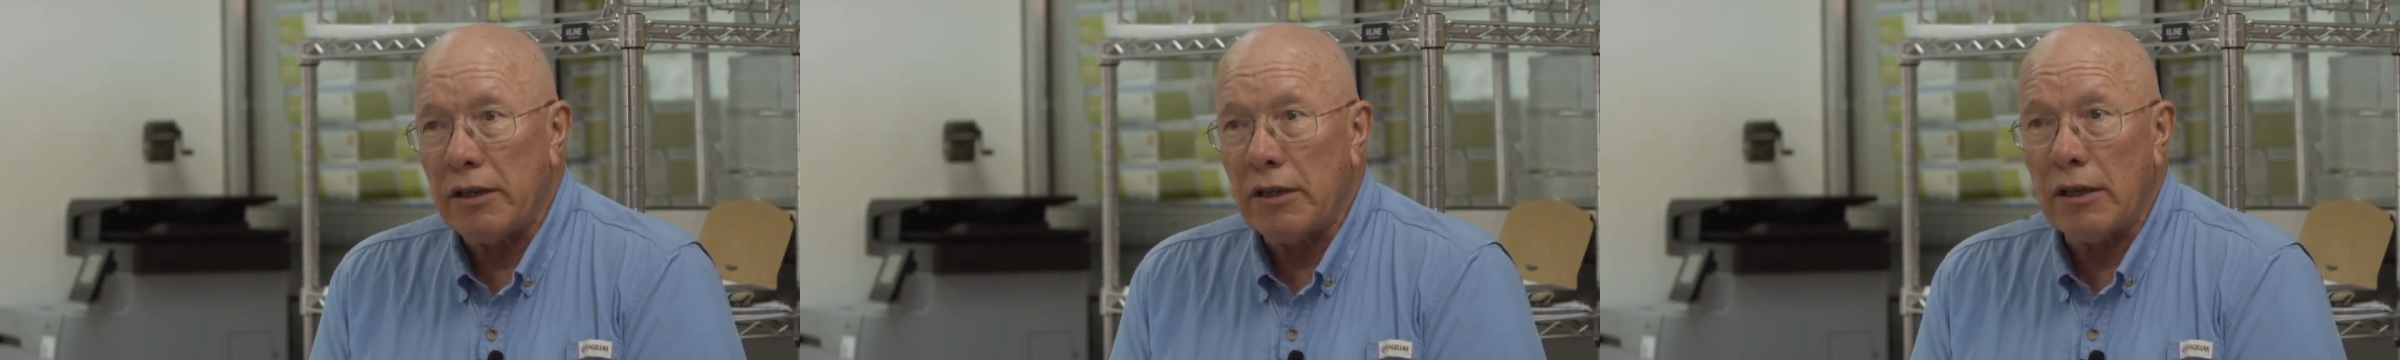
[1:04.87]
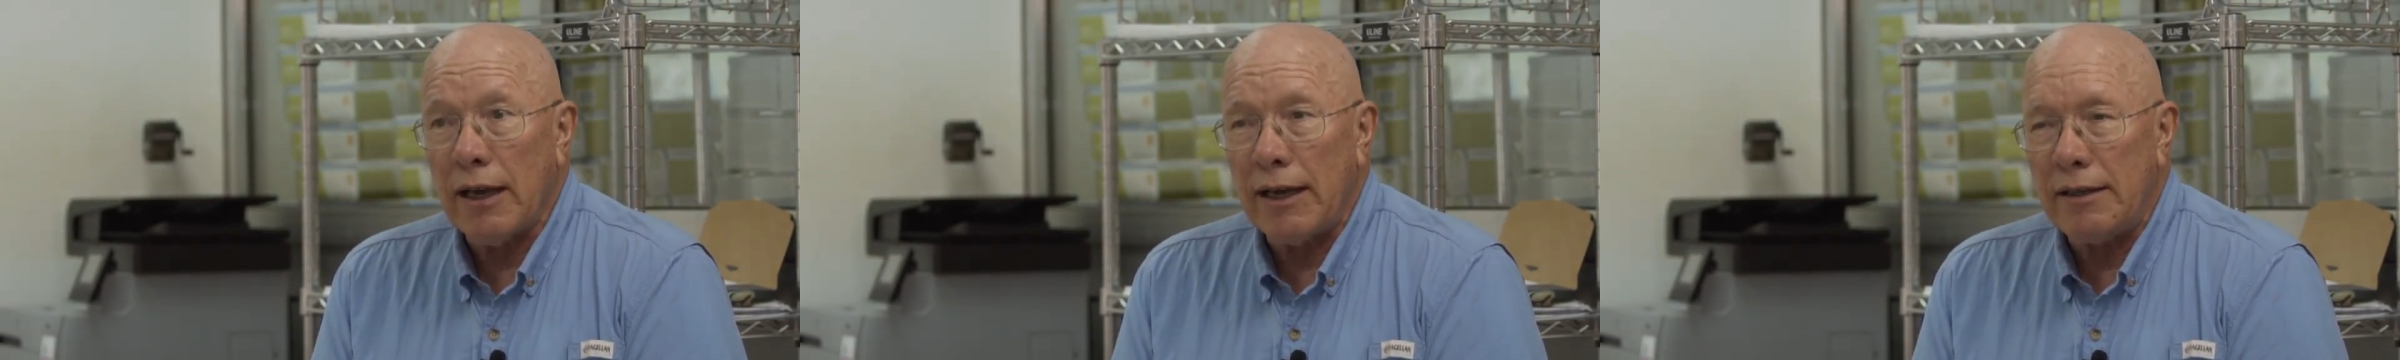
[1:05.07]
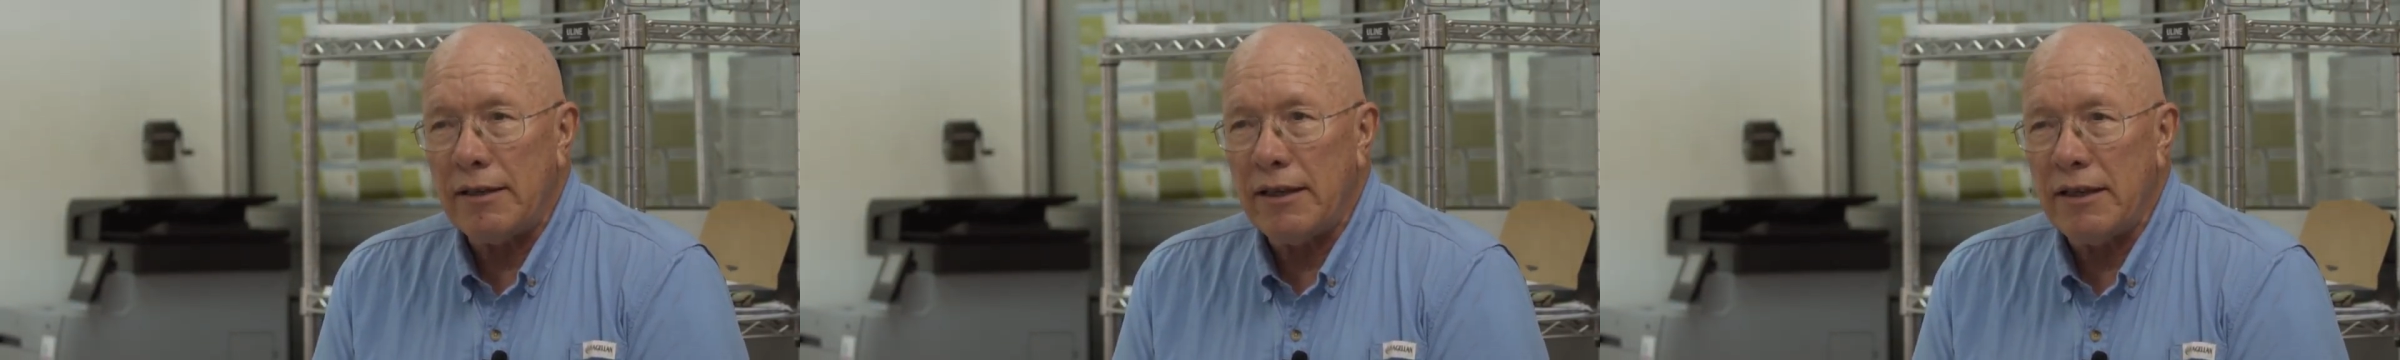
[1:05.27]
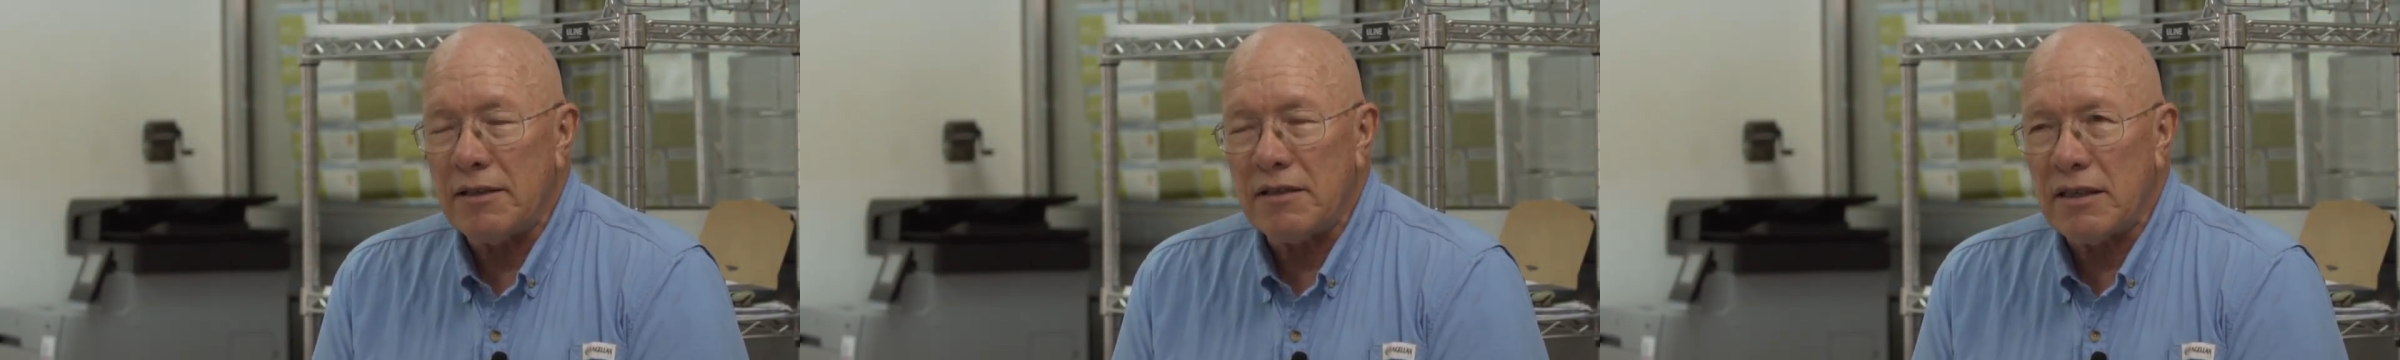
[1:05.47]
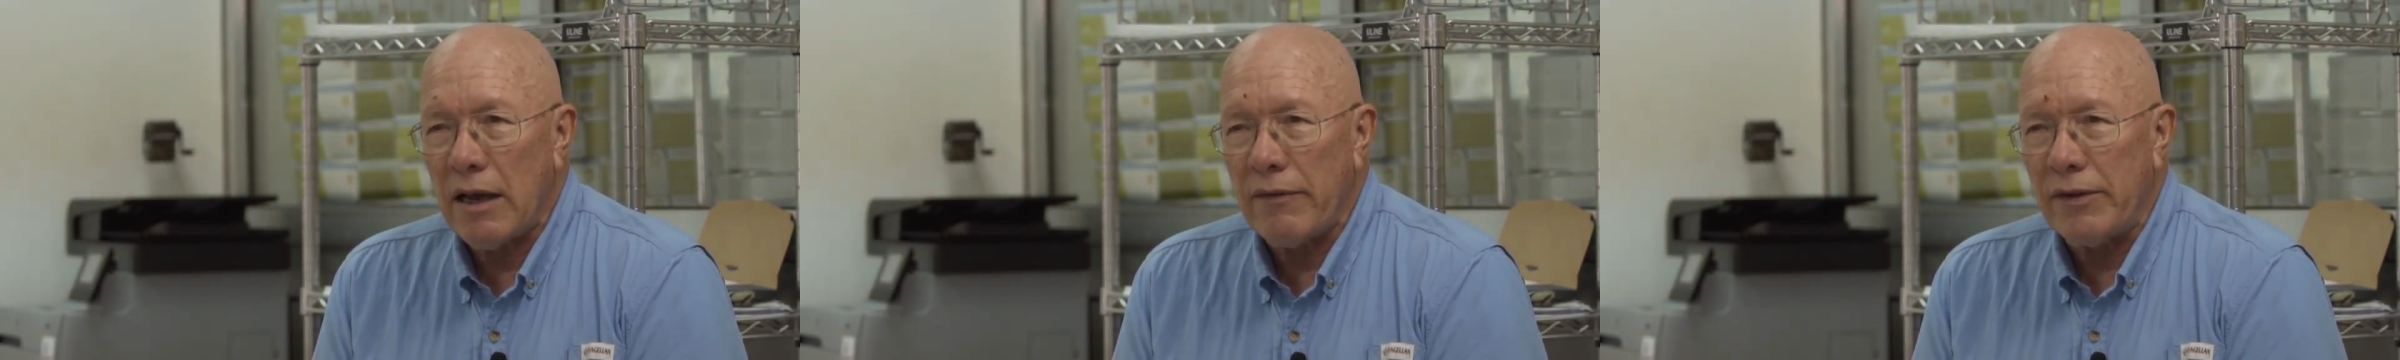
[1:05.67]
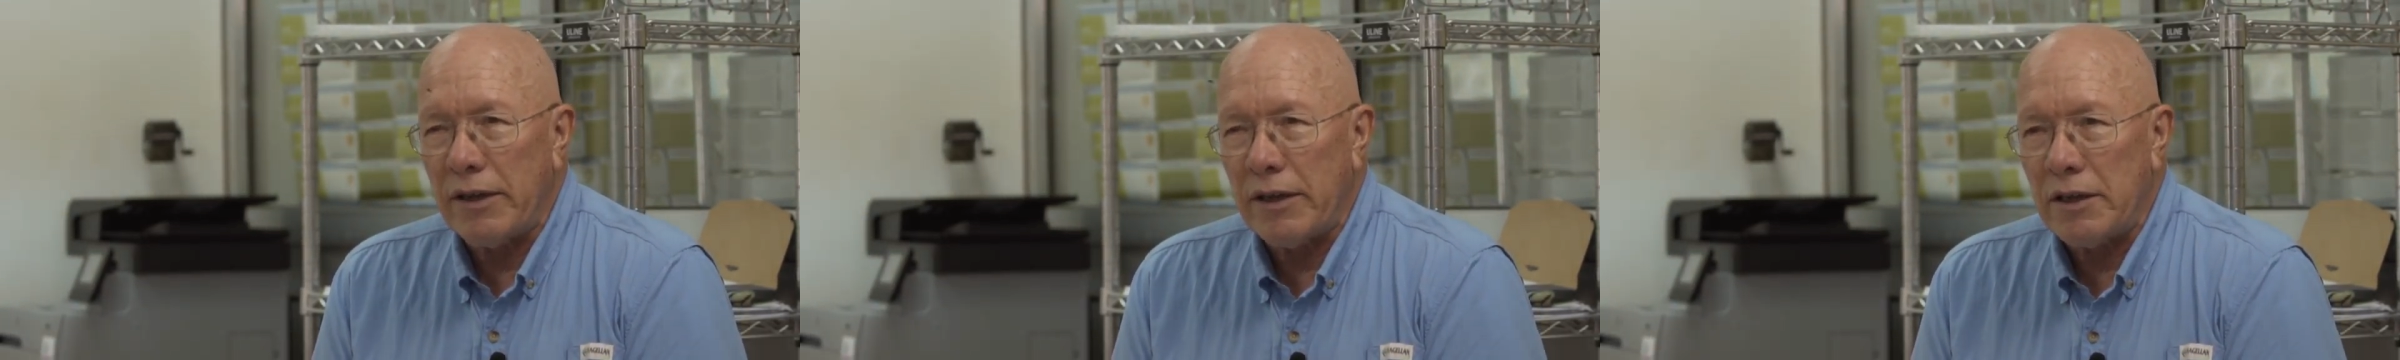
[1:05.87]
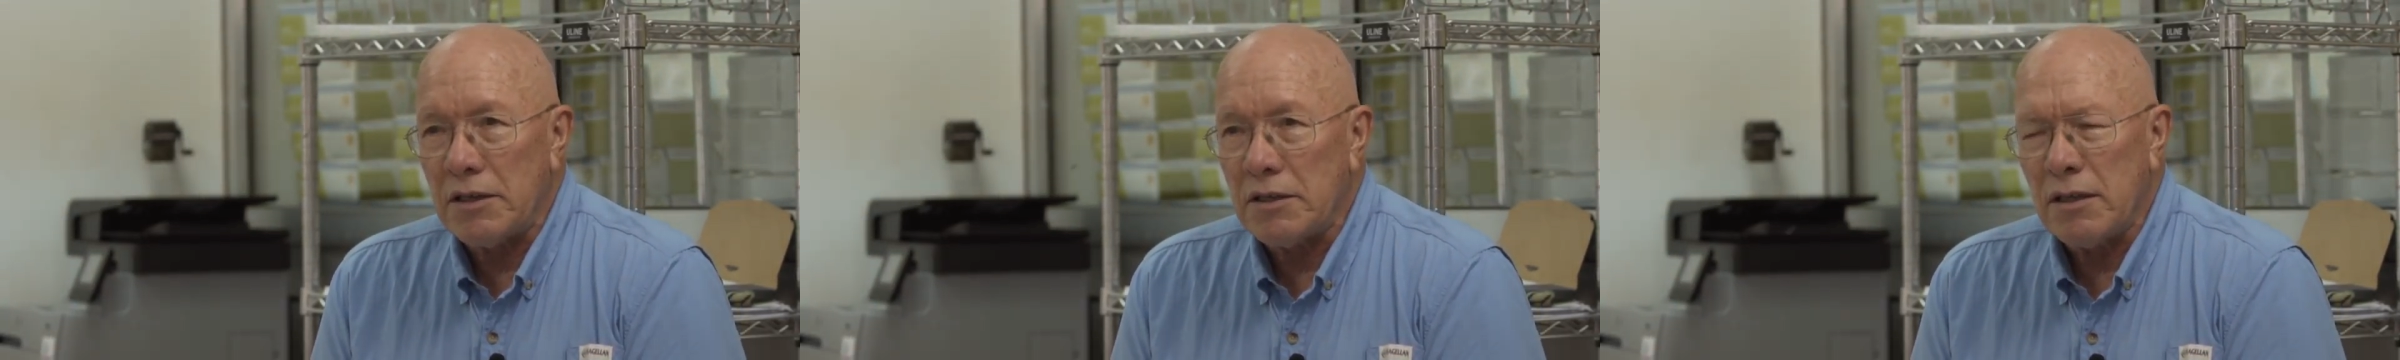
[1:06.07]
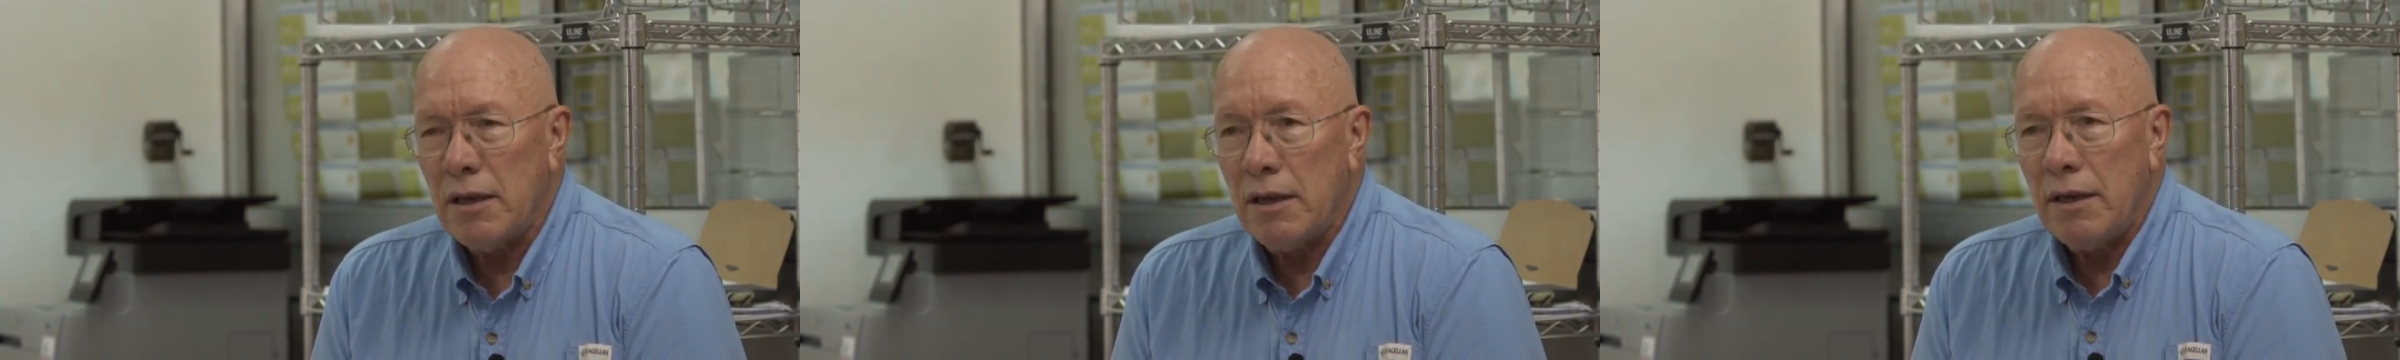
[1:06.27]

the 1970s